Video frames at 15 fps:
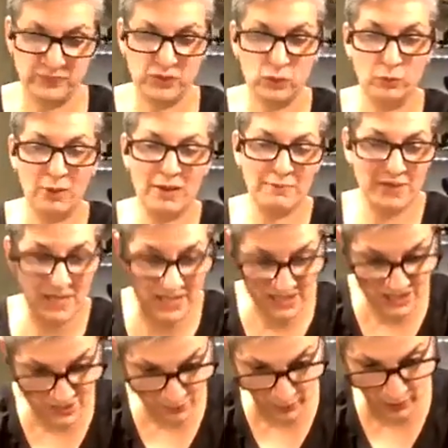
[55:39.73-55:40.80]
do my
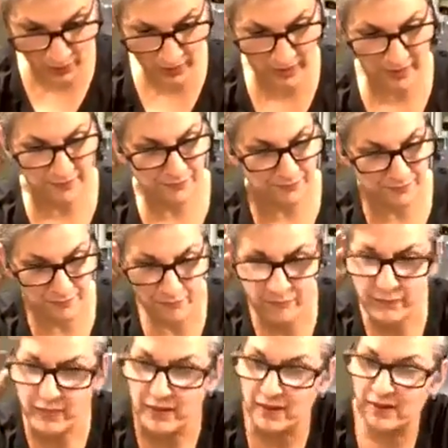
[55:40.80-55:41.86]
mix, but
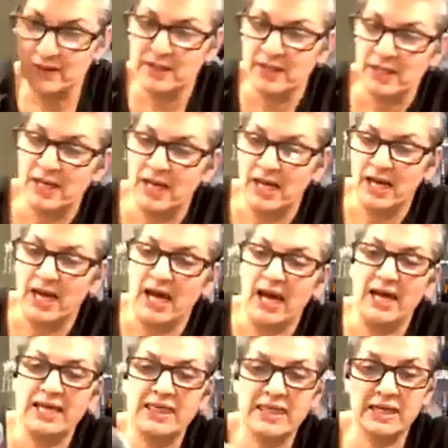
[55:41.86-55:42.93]

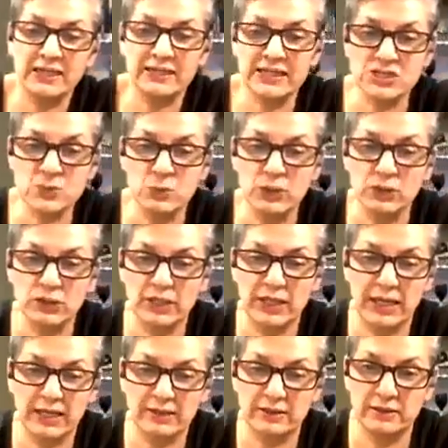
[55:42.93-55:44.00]
I think this will
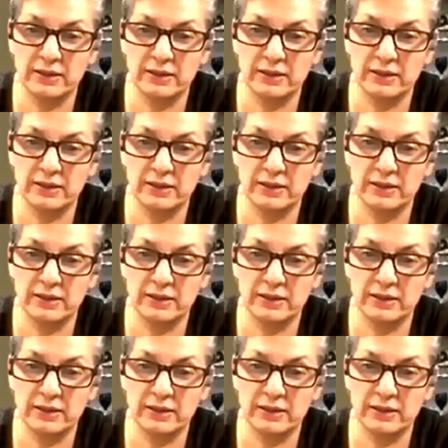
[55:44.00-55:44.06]
get